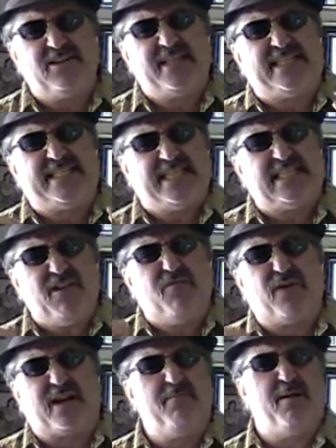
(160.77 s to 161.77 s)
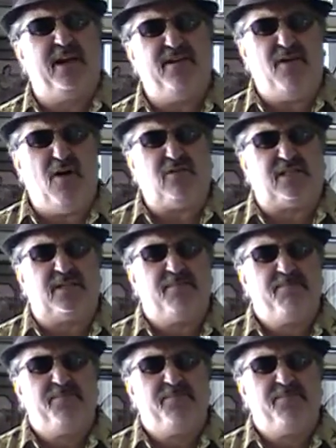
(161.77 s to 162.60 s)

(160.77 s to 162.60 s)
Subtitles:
get 60 freaking million votes.